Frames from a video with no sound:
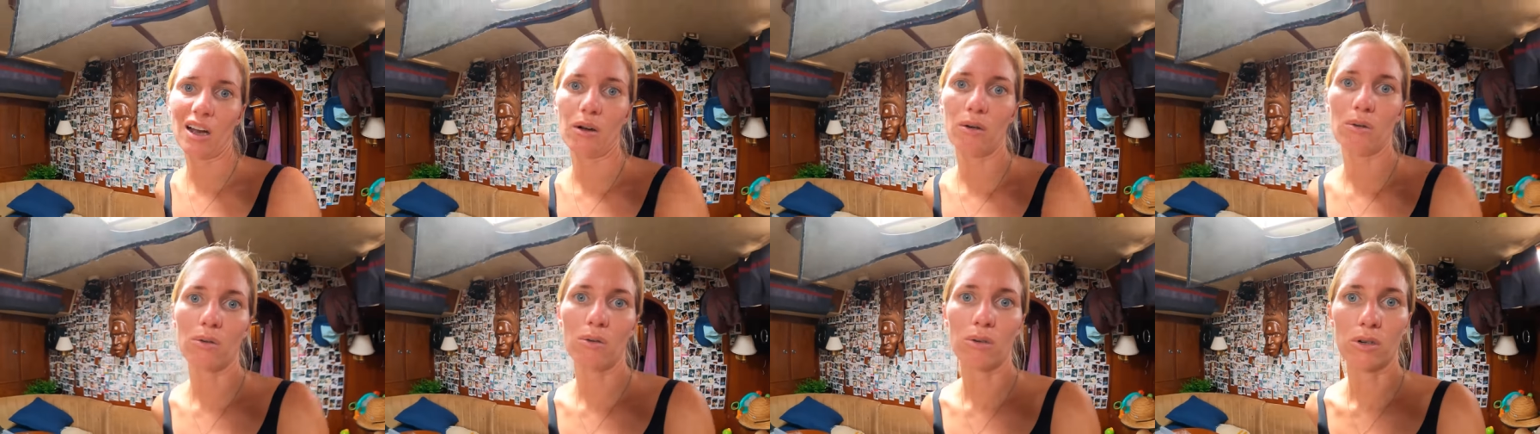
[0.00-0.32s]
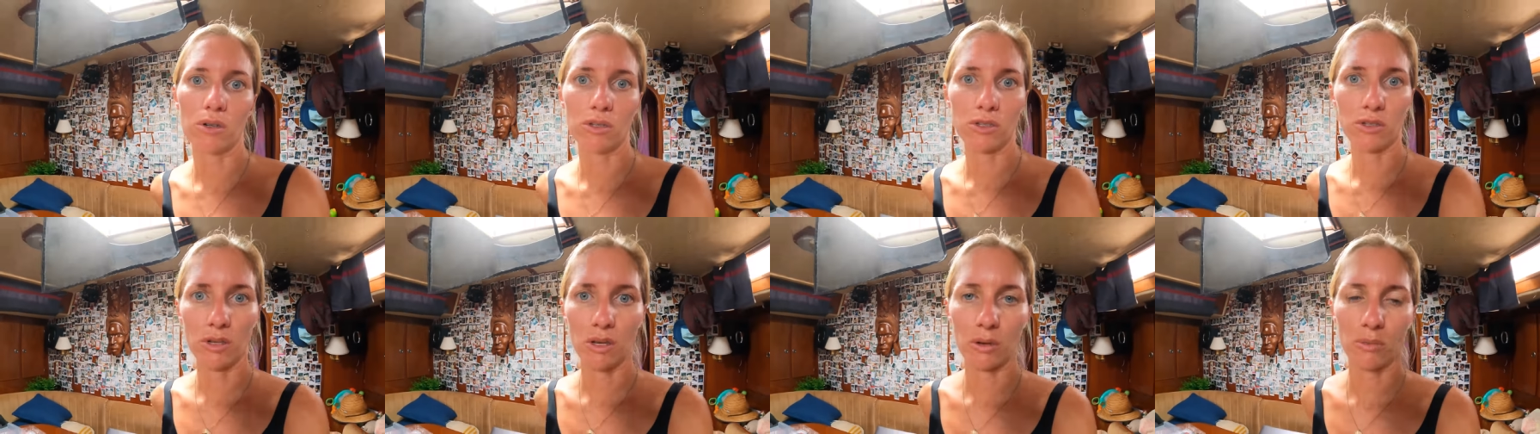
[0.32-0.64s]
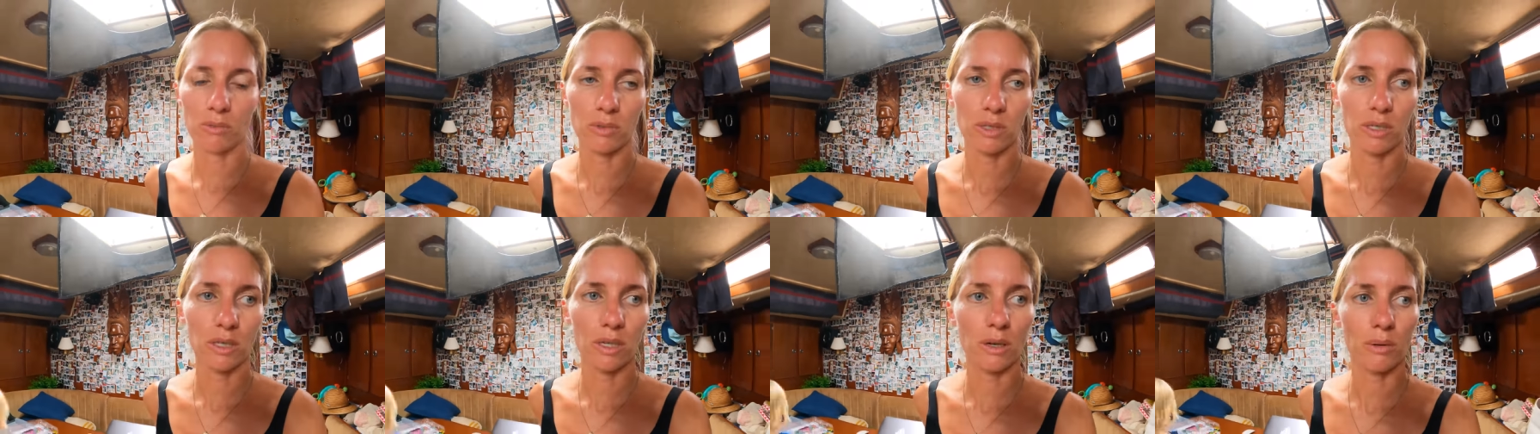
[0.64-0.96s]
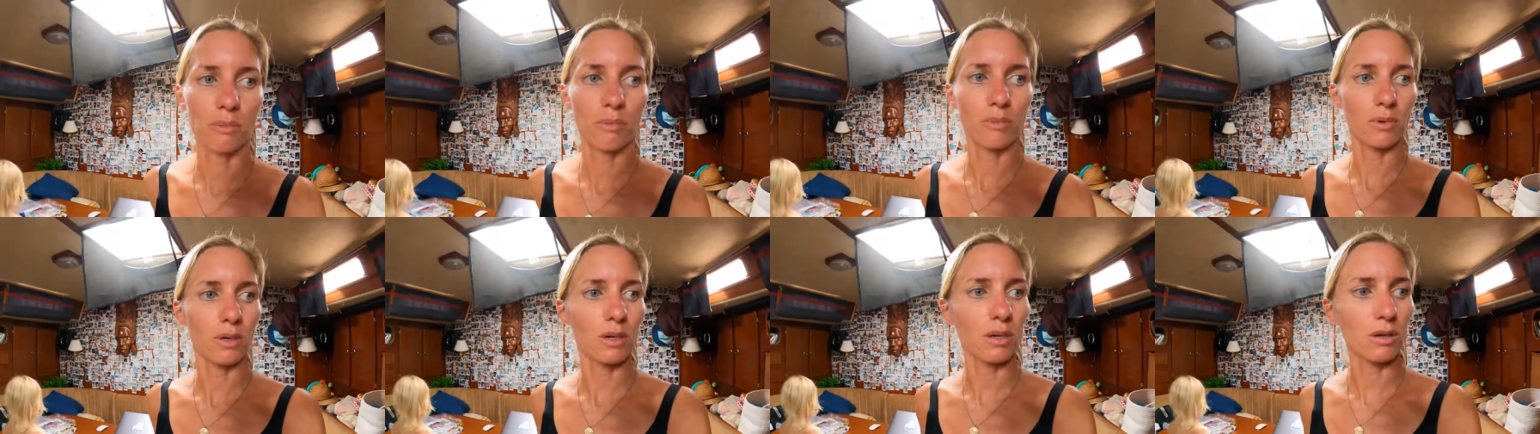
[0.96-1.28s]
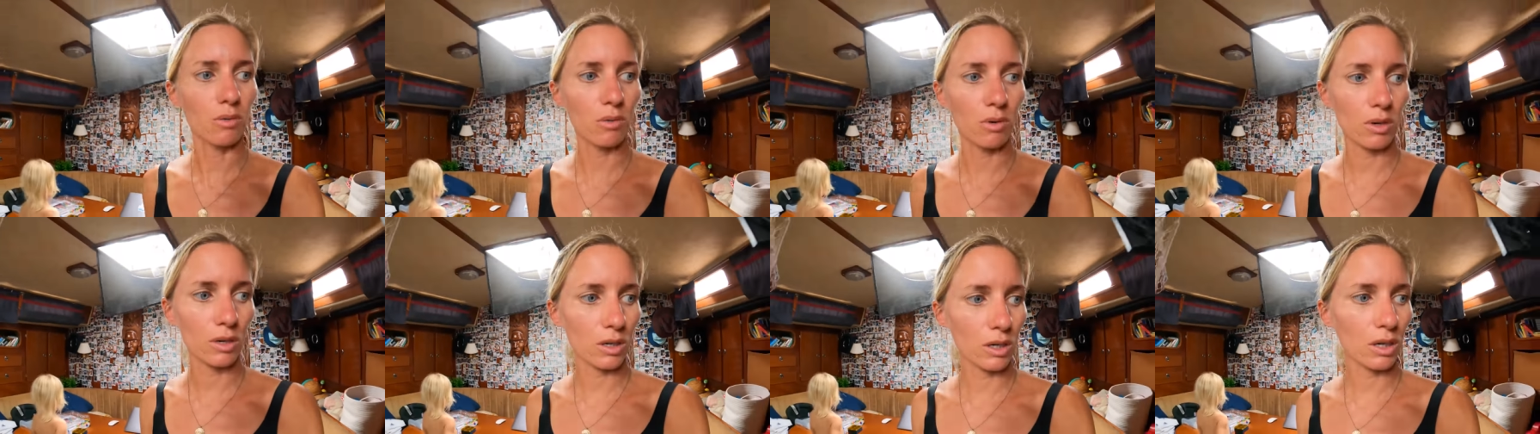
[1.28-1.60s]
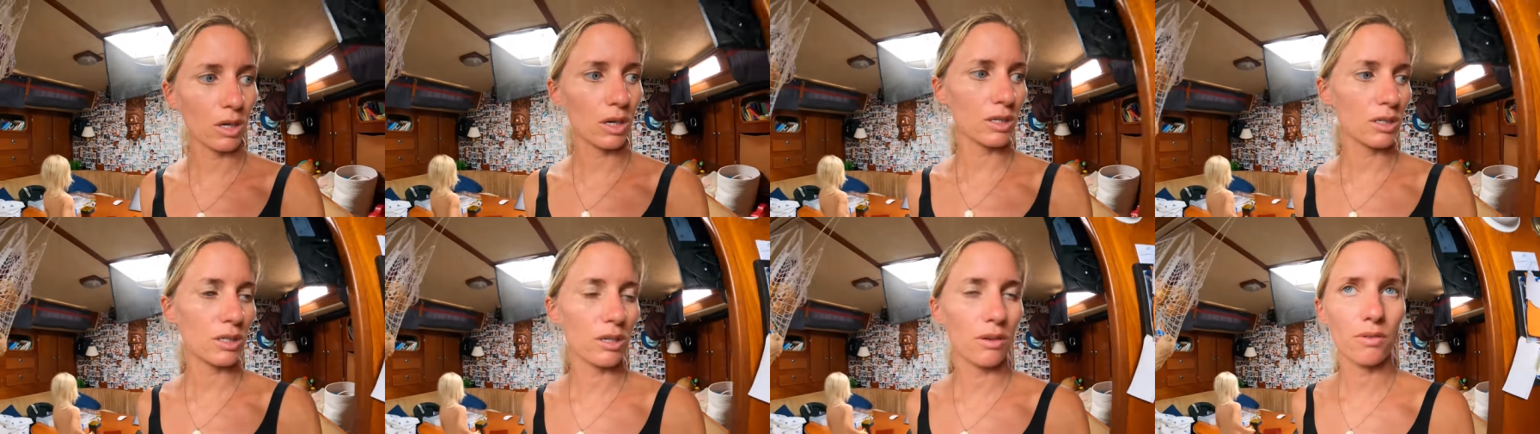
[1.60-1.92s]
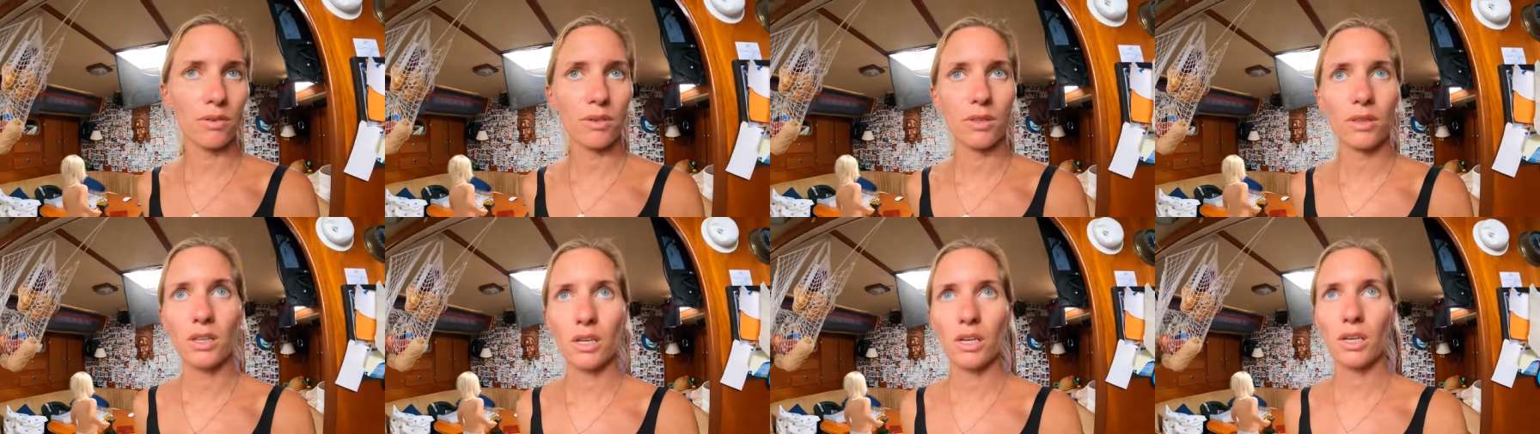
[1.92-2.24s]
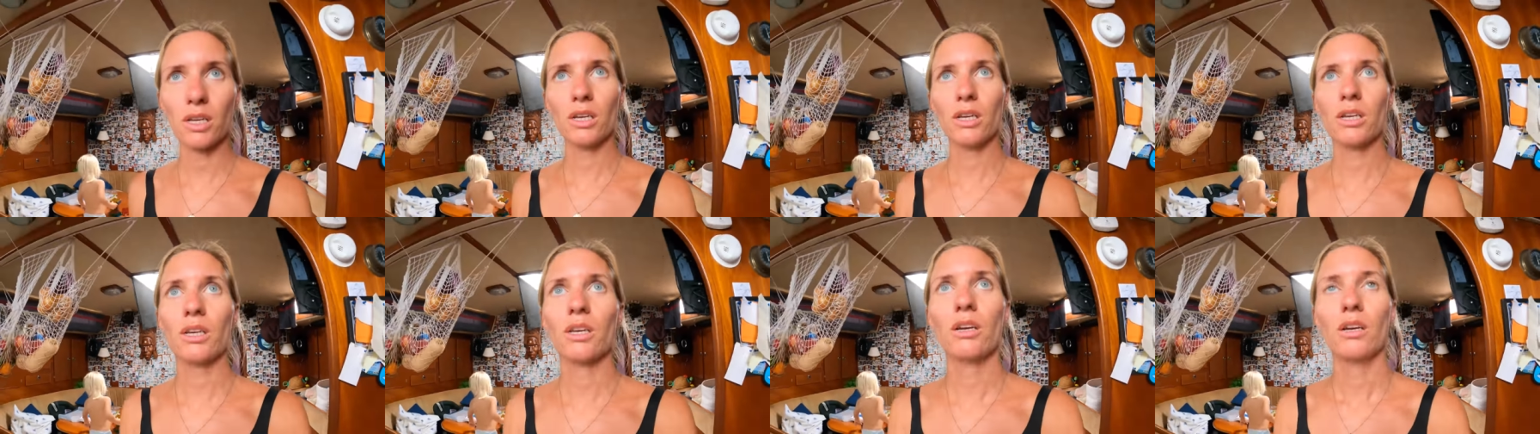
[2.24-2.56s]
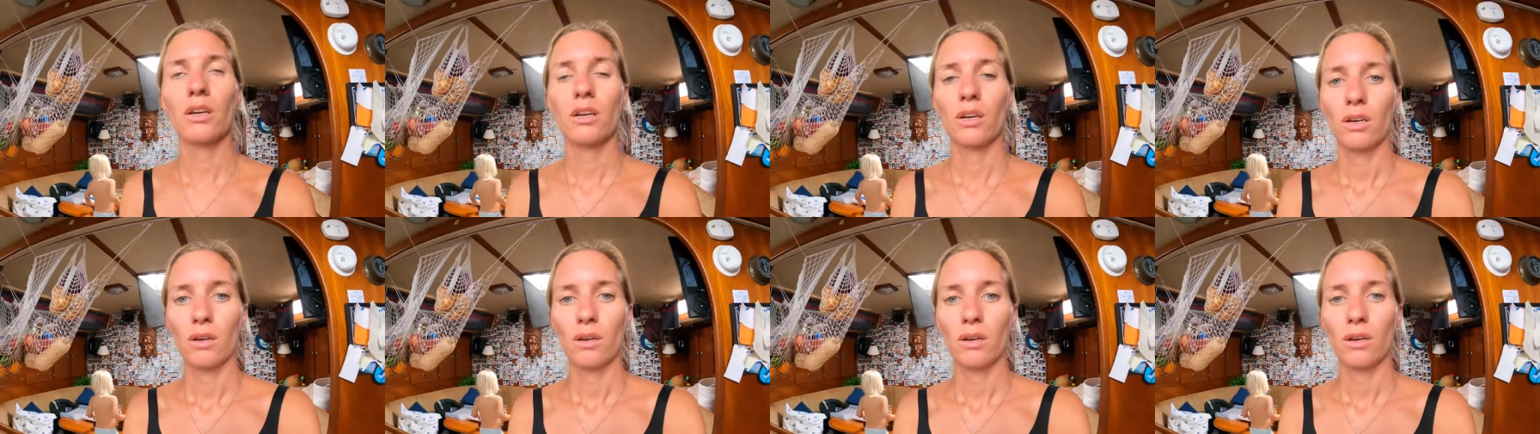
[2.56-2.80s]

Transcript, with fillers: hours to empty them and organize everything.